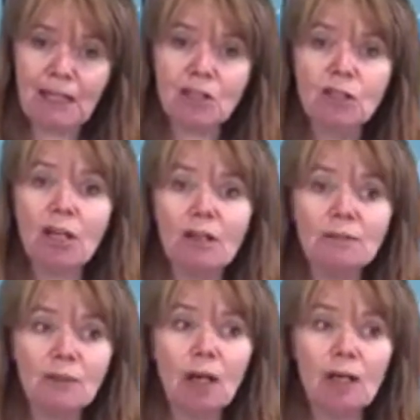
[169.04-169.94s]
So
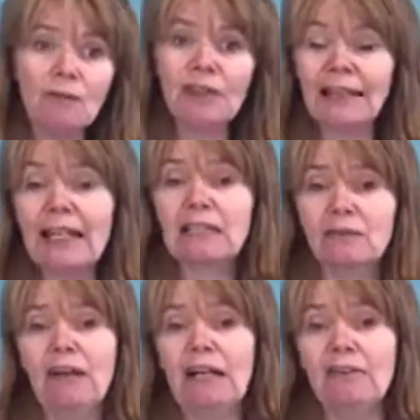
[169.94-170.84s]
over the next
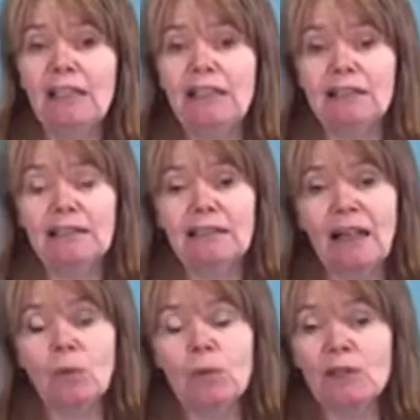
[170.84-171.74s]
5 years,
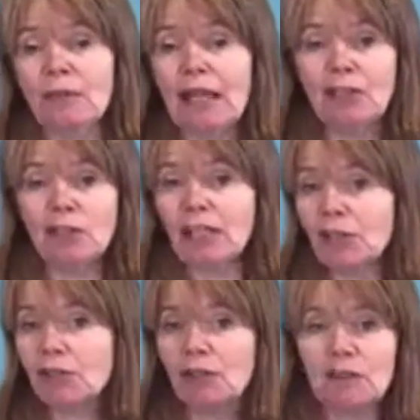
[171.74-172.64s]
I worked with
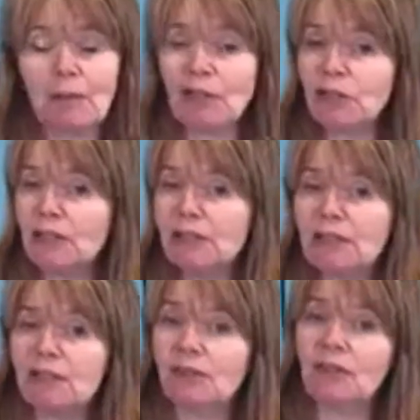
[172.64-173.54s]
educational
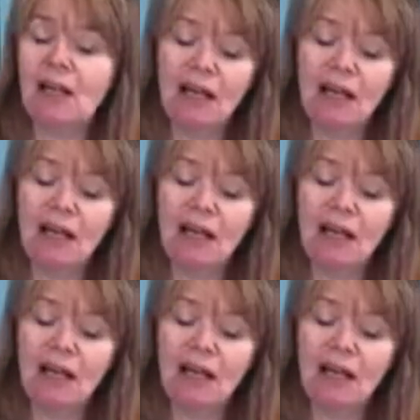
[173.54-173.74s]
specialists,